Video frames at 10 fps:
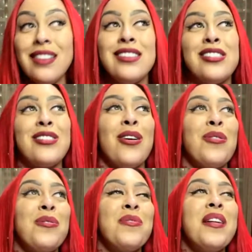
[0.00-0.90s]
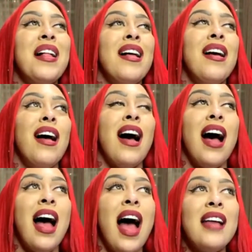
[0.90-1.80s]
So
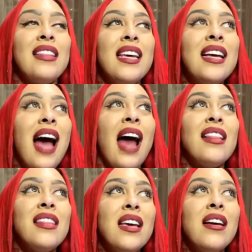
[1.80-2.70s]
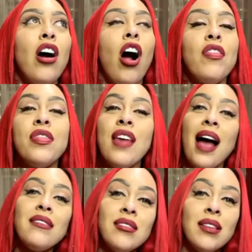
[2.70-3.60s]
I think on
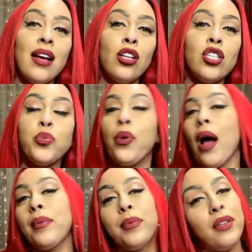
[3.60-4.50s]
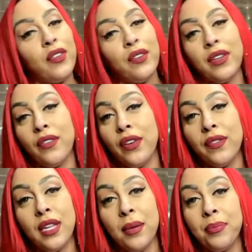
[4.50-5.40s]
that scale, it's probably
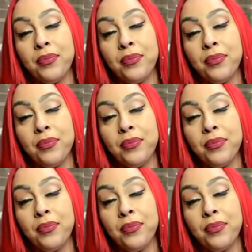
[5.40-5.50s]
50-50.